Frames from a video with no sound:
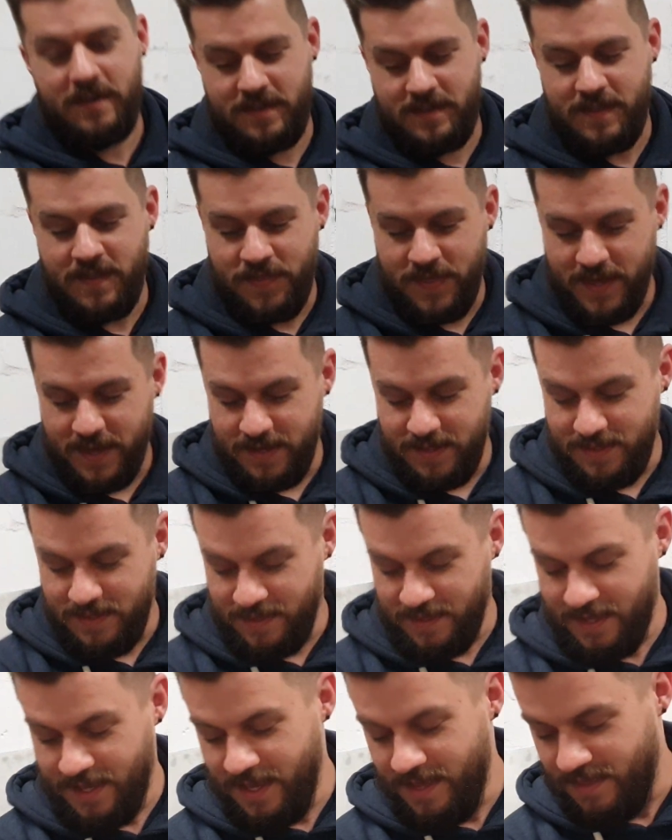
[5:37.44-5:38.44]

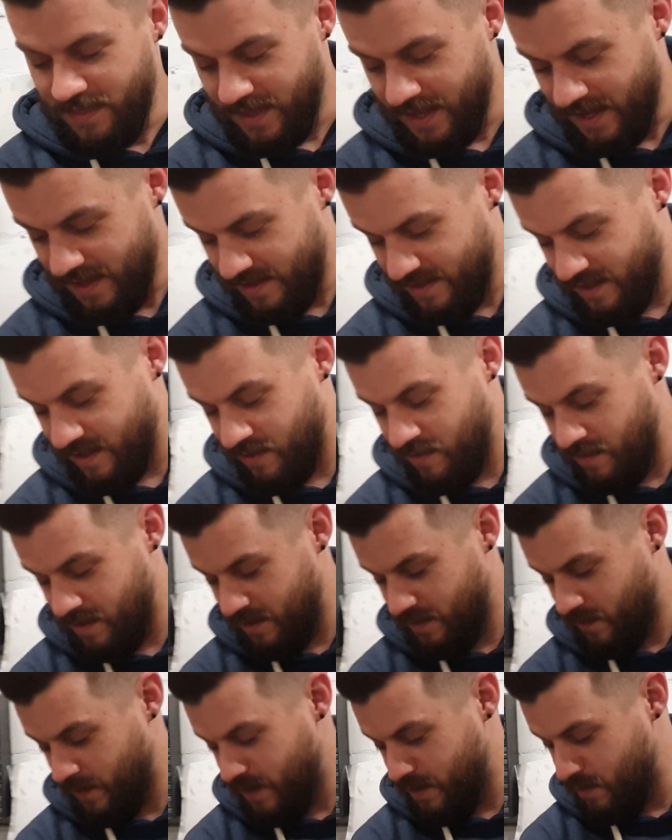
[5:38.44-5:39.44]
The key thing is now
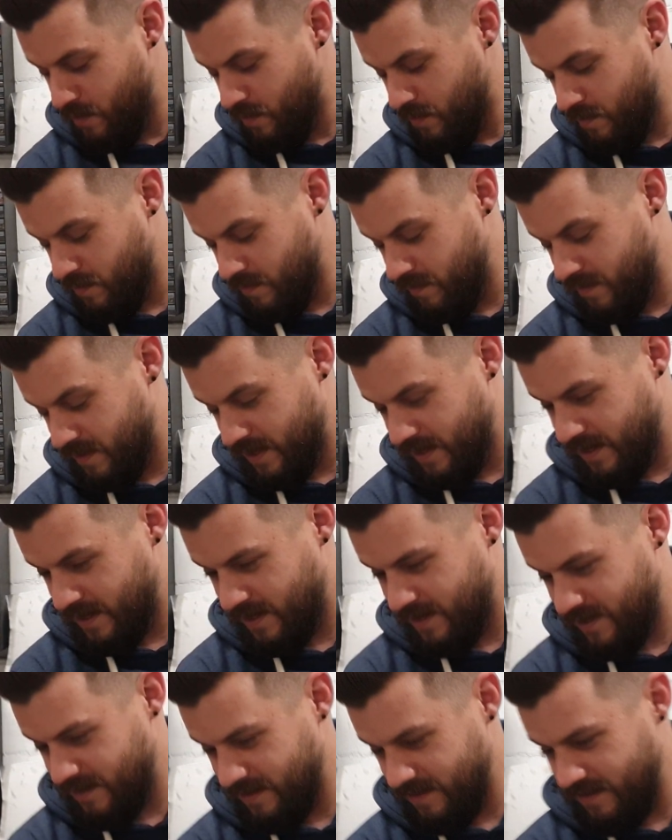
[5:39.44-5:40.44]
is we know
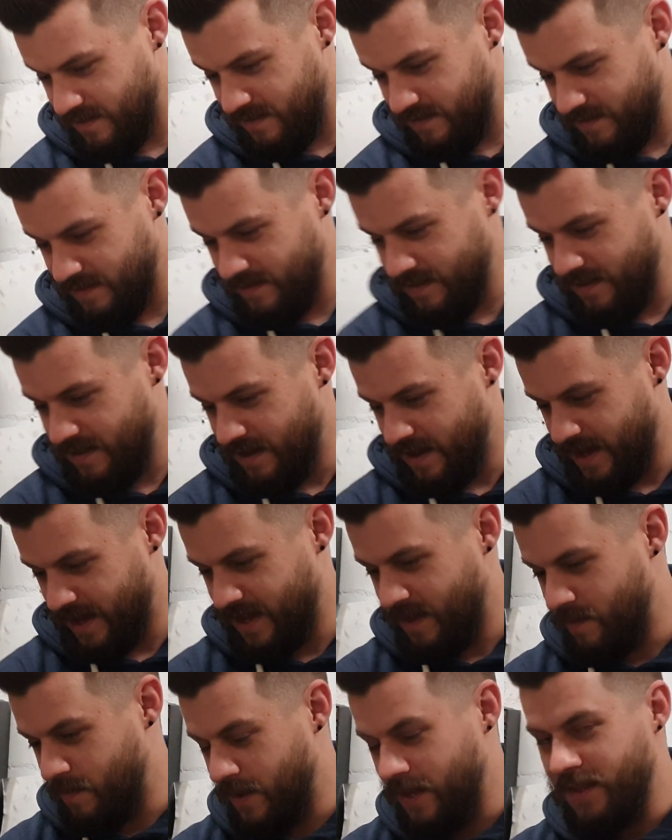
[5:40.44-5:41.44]
that it
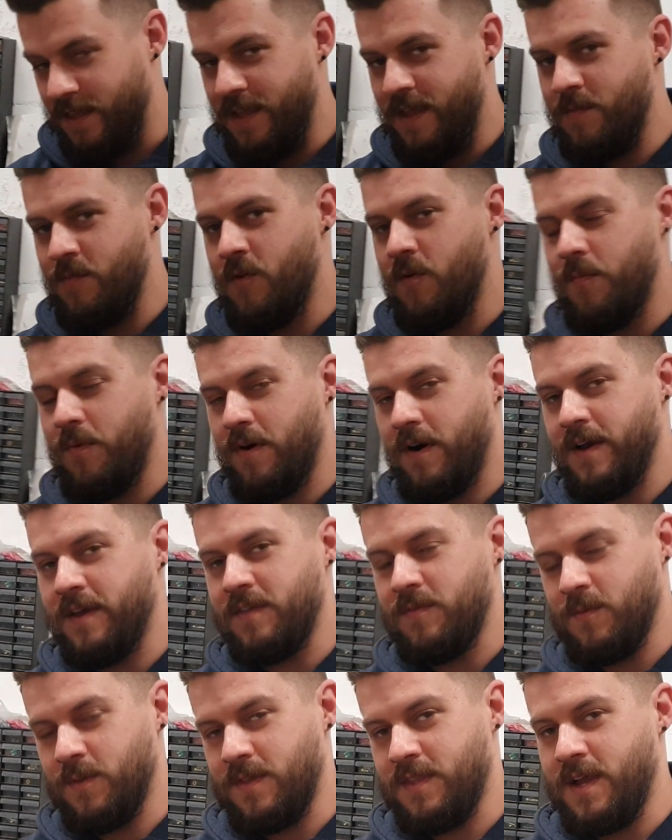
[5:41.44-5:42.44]
can be
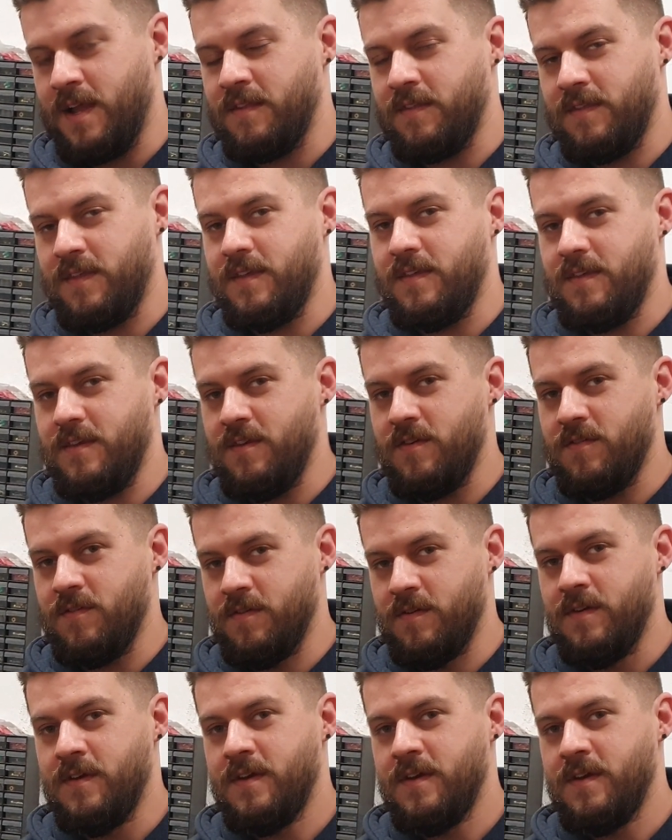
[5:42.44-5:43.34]
deimmobilized with standard ECU.